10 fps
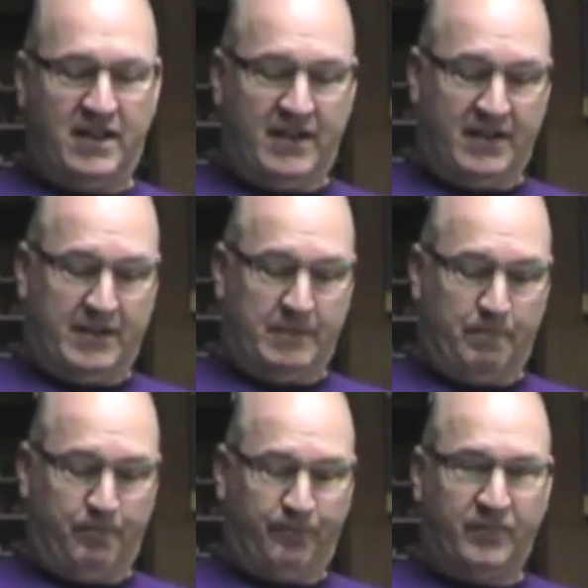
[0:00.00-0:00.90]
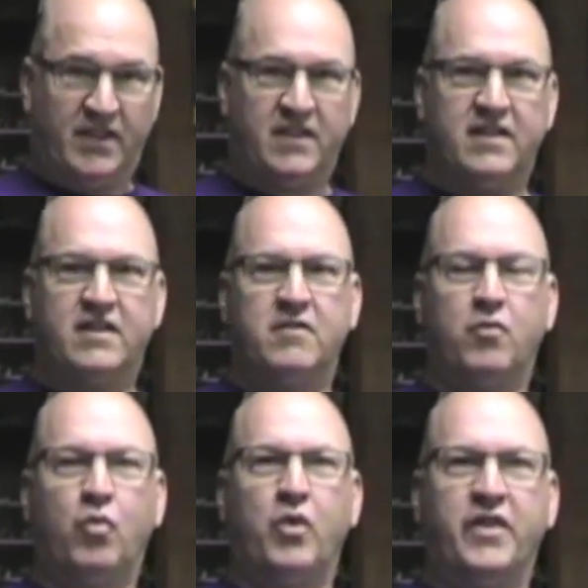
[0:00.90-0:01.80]
um,
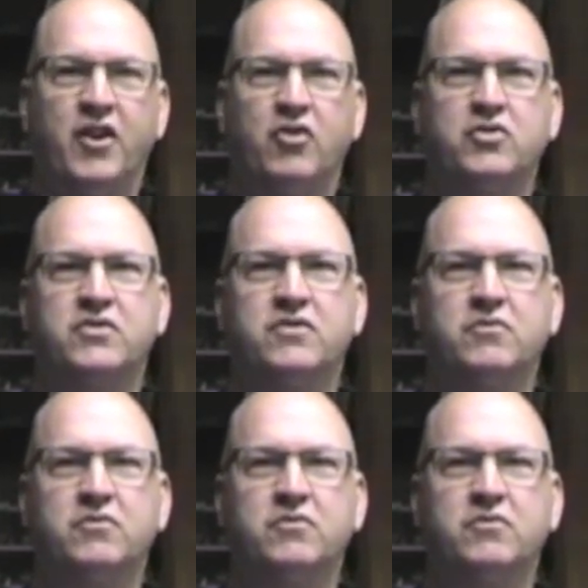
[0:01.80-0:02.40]
when those